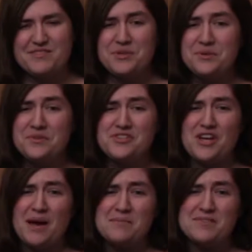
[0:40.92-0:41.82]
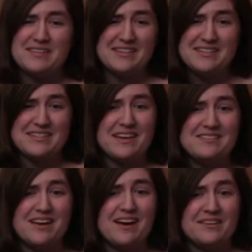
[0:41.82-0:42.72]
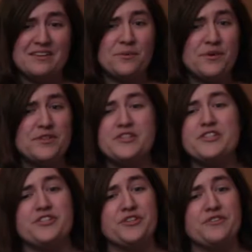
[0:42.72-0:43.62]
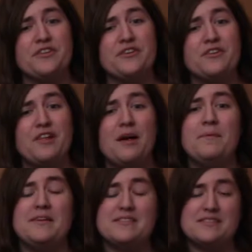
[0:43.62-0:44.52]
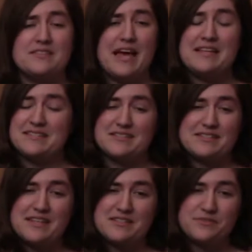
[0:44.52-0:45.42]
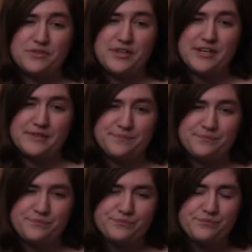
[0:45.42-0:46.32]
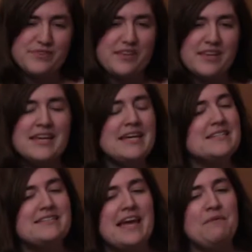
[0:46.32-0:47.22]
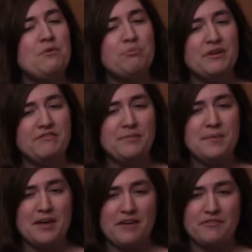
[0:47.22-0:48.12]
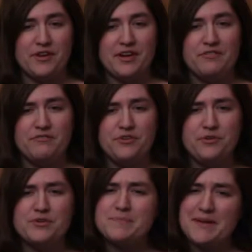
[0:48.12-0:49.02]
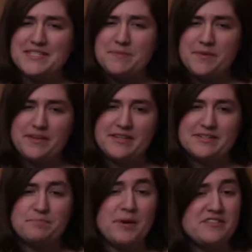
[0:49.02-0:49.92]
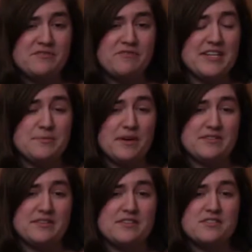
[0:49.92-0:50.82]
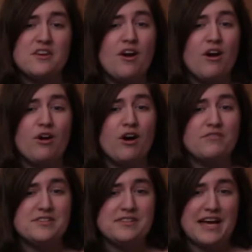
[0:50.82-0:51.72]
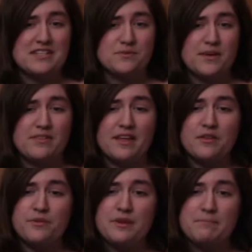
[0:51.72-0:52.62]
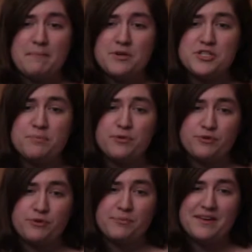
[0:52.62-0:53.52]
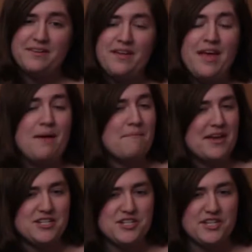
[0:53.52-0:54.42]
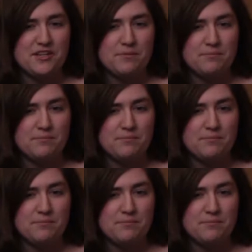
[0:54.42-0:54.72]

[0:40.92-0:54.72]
you do the jobs that need to get done in order to ensure that your club has a successful year. Today, we'll briefly be covering a few responsibilities Vice Presidents are often tasked with, including membership recruitment, managing